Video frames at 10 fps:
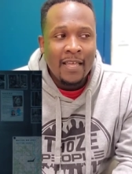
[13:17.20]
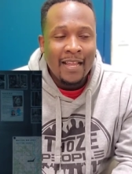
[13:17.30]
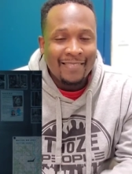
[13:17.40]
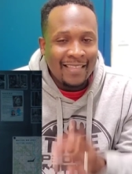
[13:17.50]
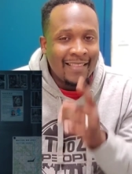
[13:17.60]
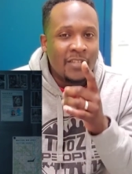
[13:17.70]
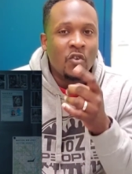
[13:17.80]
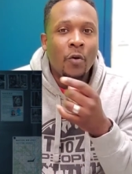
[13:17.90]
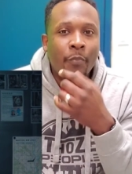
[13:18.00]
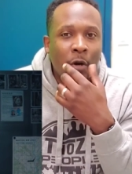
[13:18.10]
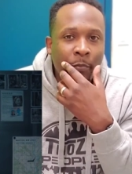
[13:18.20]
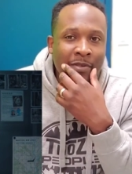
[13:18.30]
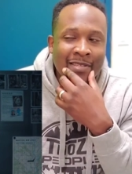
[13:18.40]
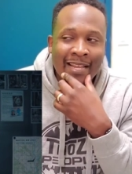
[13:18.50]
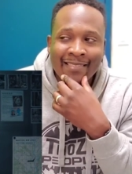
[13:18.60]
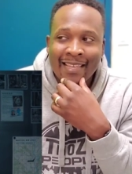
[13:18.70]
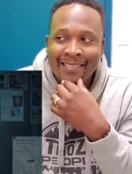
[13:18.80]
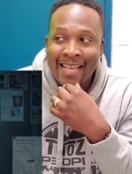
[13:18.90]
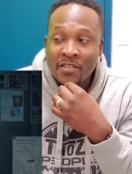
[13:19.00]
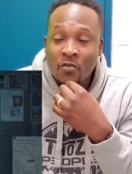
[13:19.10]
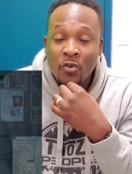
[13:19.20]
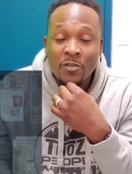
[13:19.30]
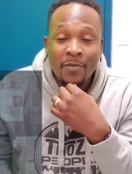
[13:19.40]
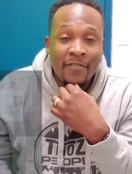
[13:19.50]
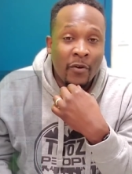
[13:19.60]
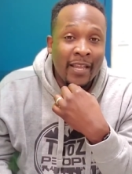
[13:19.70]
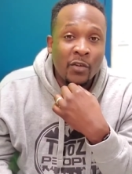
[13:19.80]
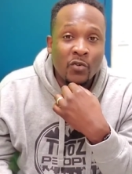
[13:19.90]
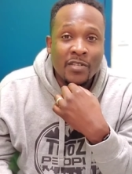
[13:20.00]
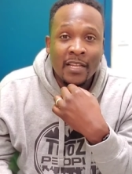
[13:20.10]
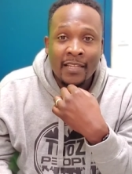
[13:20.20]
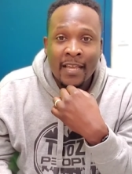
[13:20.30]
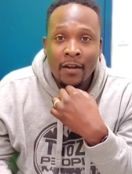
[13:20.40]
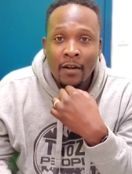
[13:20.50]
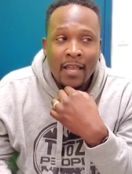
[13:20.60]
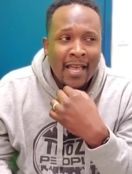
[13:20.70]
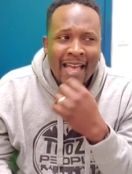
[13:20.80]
I think that's on purpose, and I think that's going to be very interesting later,